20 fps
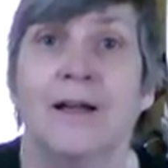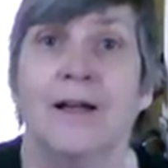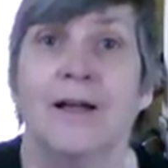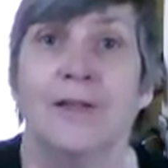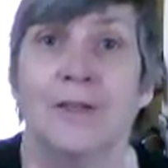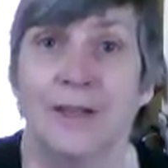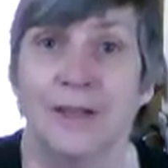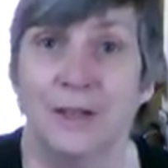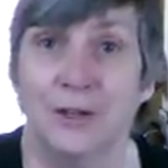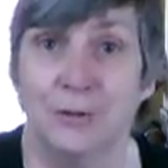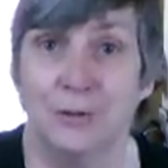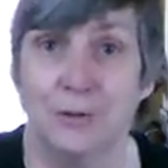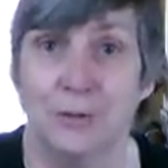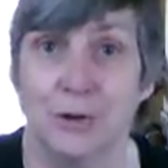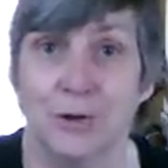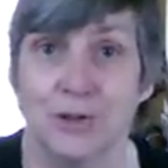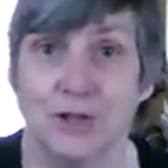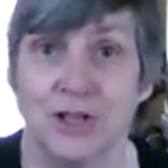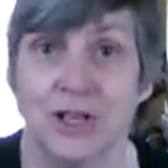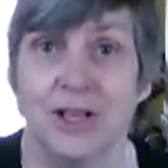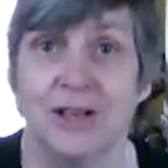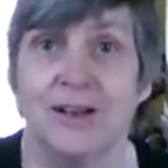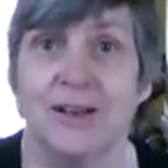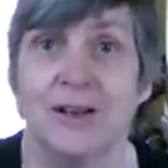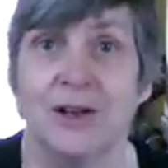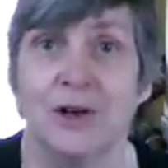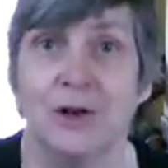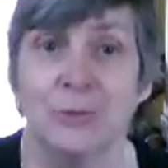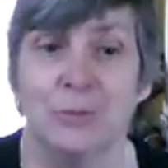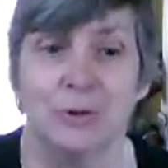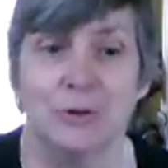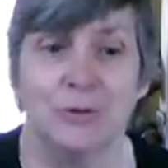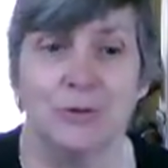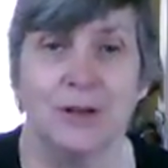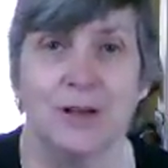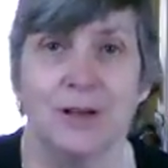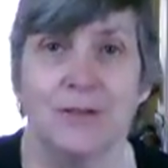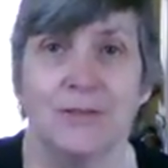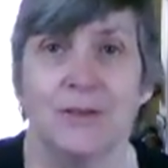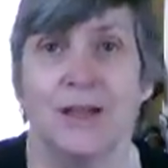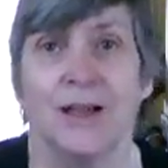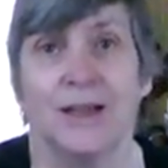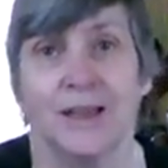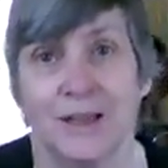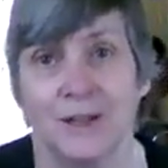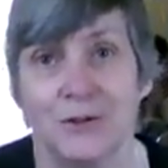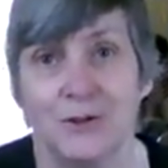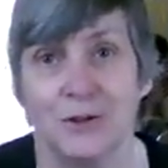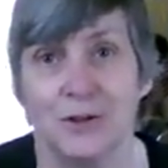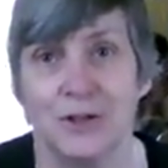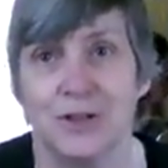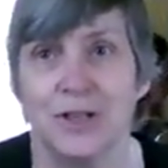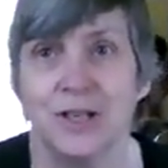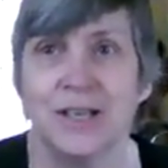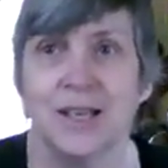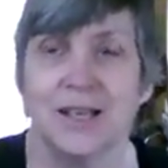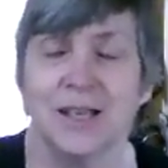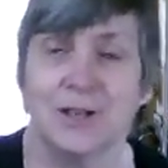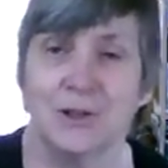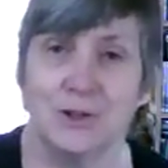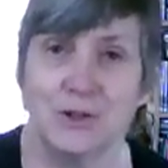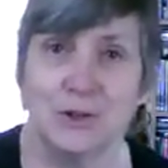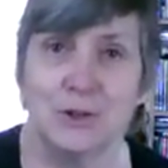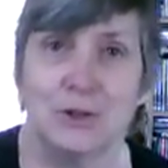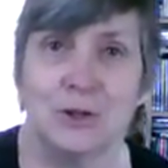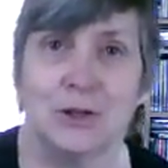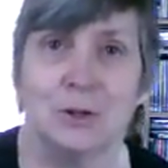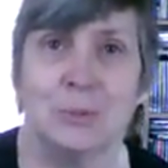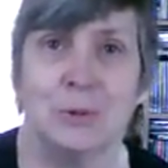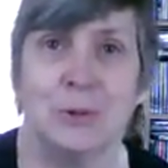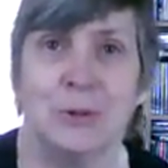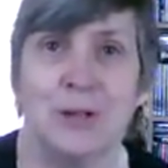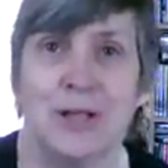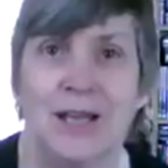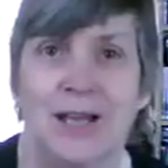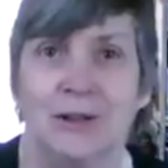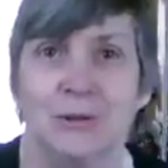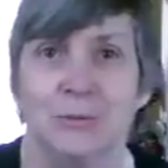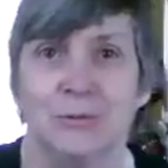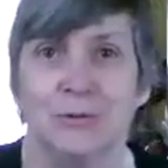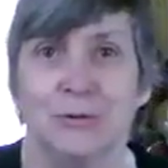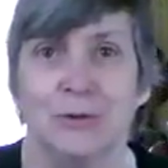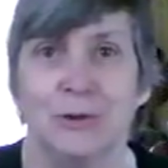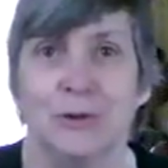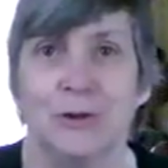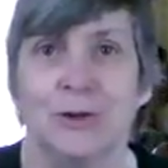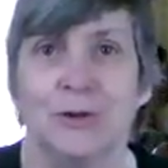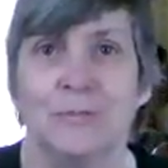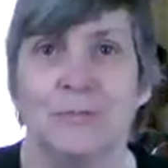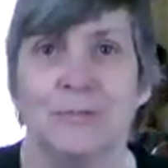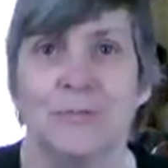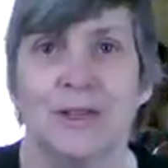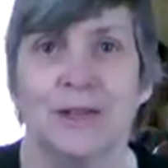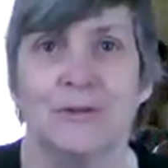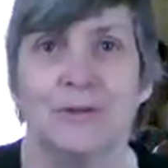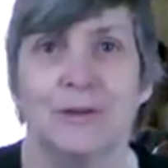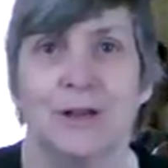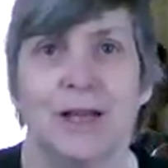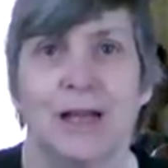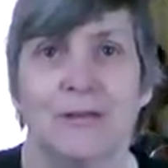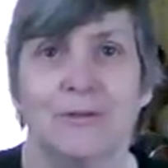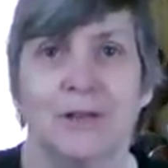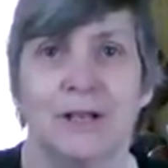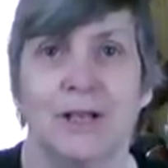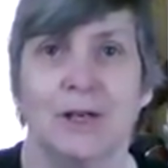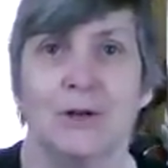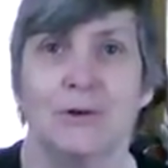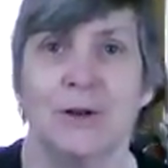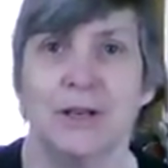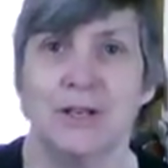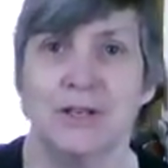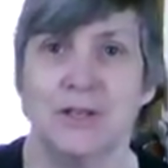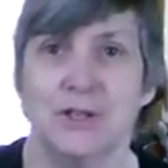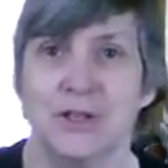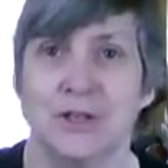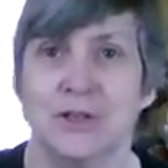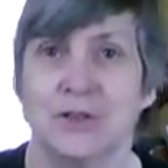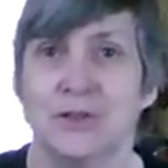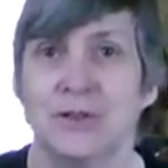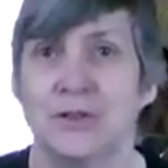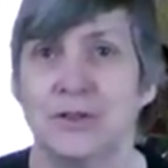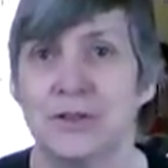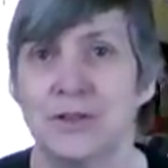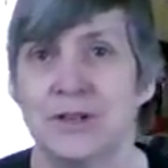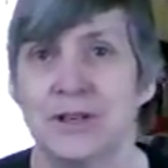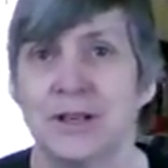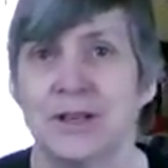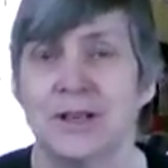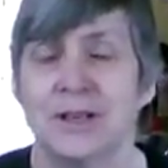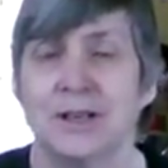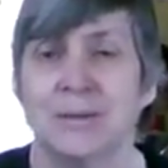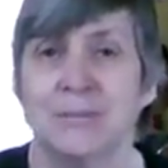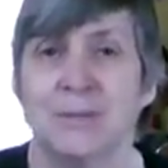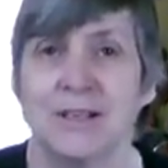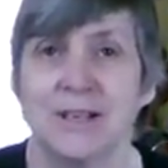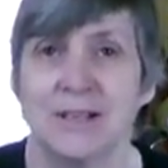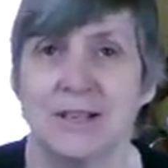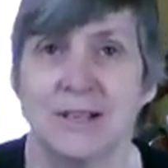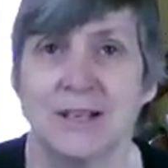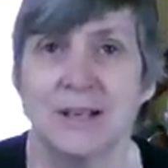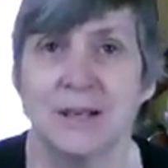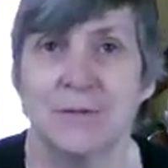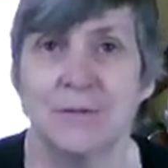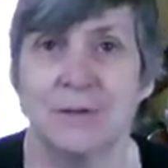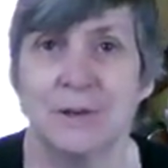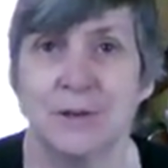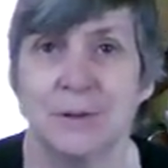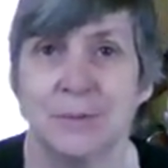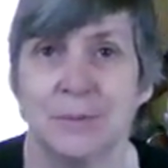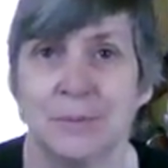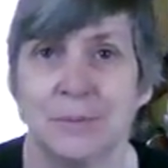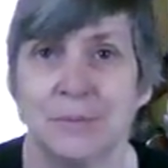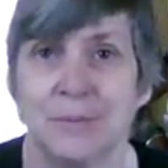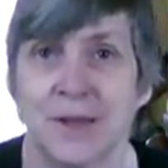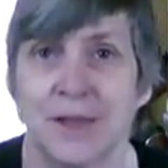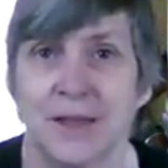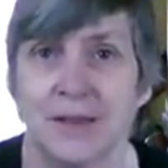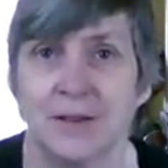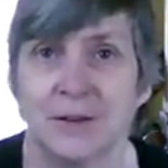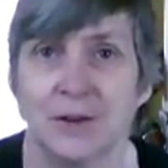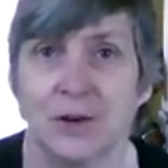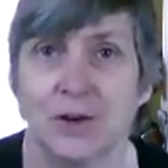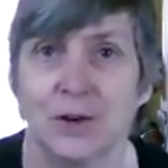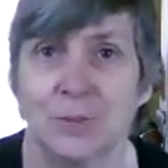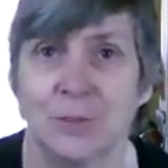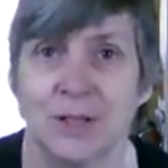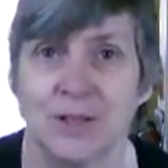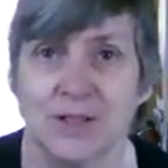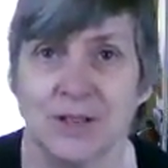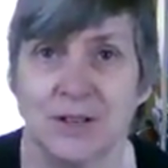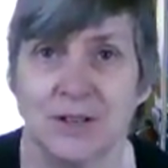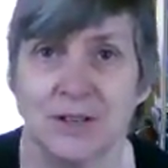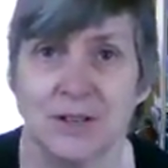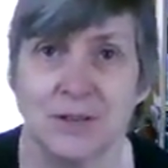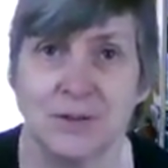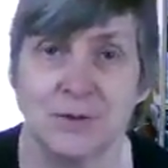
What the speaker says: Thank you for watching. I hope you found that interesting, enjoyable, helpful. If you have any questions, please leave them in the comments under this